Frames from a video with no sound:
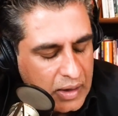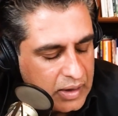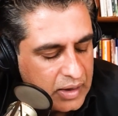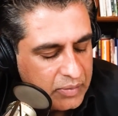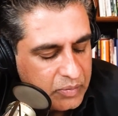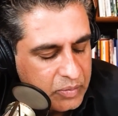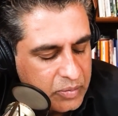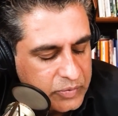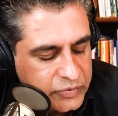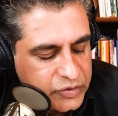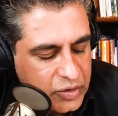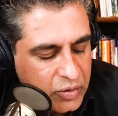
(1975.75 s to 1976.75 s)
Right.
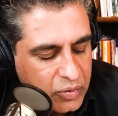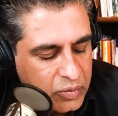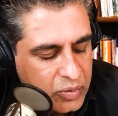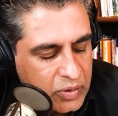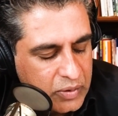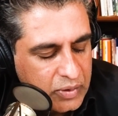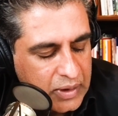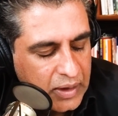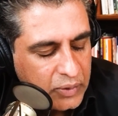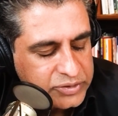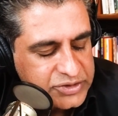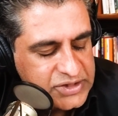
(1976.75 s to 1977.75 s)
So
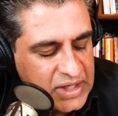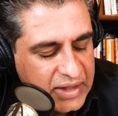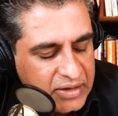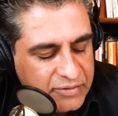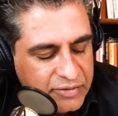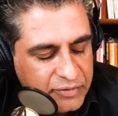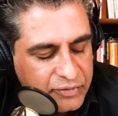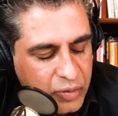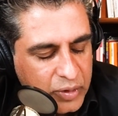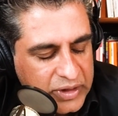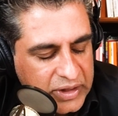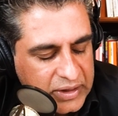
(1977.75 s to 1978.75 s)
outside of
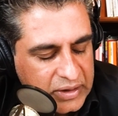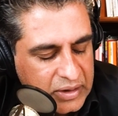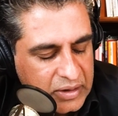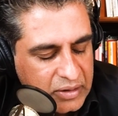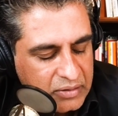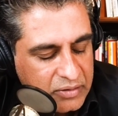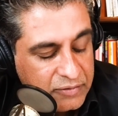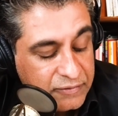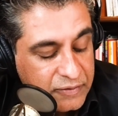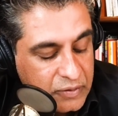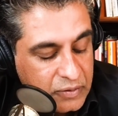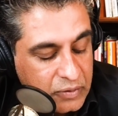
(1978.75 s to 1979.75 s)
avoiding the
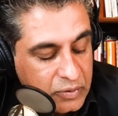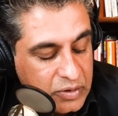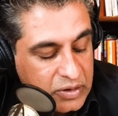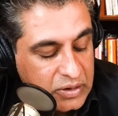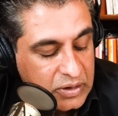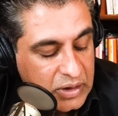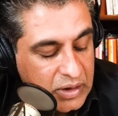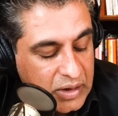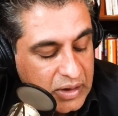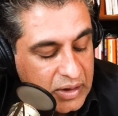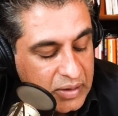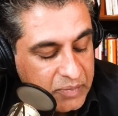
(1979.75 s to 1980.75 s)
food,
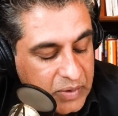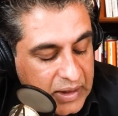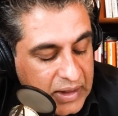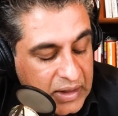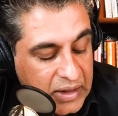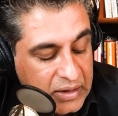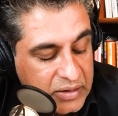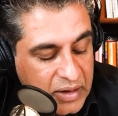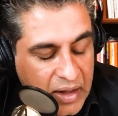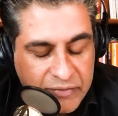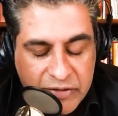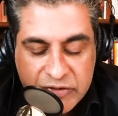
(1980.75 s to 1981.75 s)
and
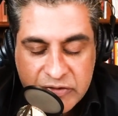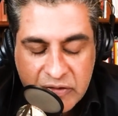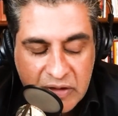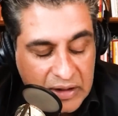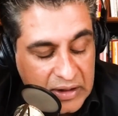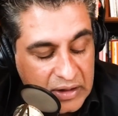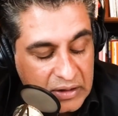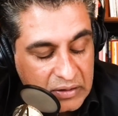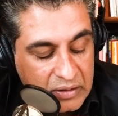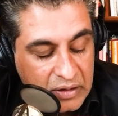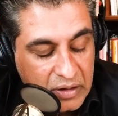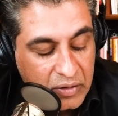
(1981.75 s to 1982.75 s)

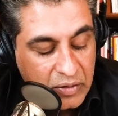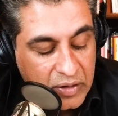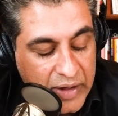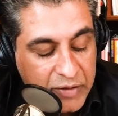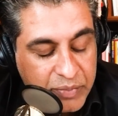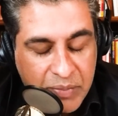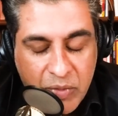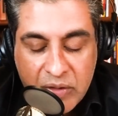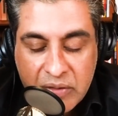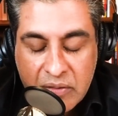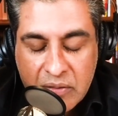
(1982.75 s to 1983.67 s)
obviously, a lot of people